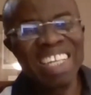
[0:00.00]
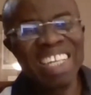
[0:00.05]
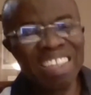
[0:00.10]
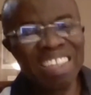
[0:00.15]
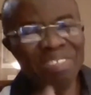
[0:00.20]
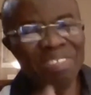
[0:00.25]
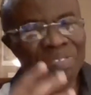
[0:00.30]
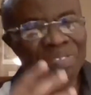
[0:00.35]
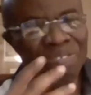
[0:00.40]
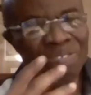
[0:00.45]

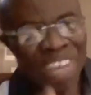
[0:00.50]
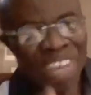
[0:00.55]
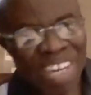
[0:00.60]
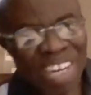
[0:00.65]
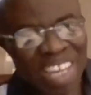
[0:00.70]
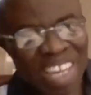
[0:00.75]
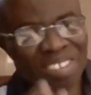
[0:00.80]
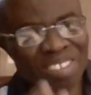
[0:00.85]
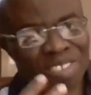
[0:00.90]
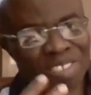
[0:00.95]
the
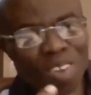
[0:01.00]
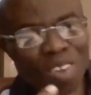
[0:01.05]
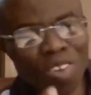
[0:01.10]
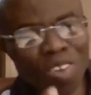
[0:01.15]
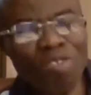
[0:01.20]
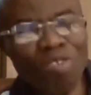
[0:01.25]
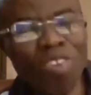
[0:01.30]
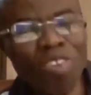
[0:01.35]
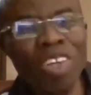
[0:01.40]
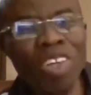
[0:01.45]
very Son
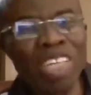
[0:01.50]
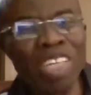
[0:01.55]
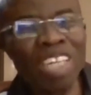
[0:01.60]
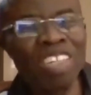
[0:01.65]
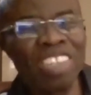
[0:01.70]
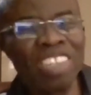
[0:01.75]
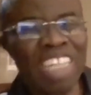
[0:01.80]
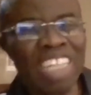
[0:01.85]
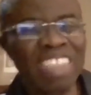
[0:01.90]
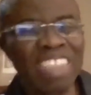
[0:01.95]
of God they
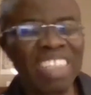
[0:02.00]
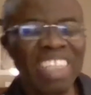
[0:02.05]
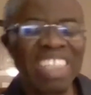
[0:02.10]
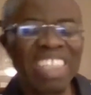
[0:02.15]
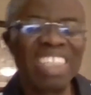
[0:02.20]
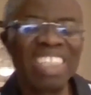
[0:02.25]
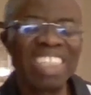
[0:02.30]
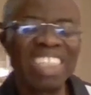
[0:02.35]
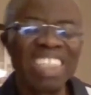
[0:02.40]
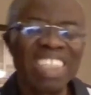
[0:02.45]

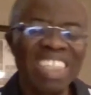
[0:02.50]
rejected.